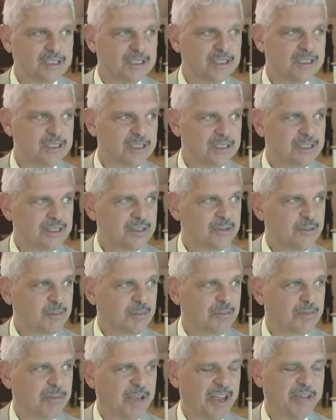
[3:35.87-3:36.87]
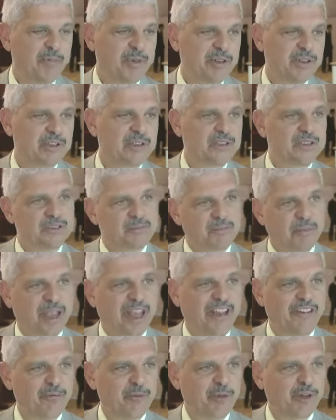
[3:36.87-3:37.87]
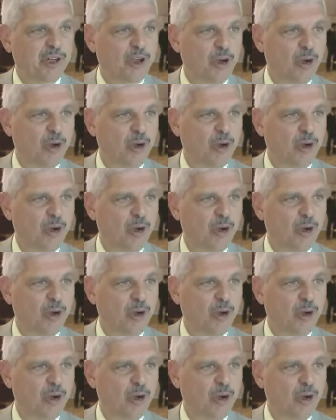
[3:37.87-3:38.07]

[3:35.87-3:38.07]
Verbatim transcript: the pavement paved with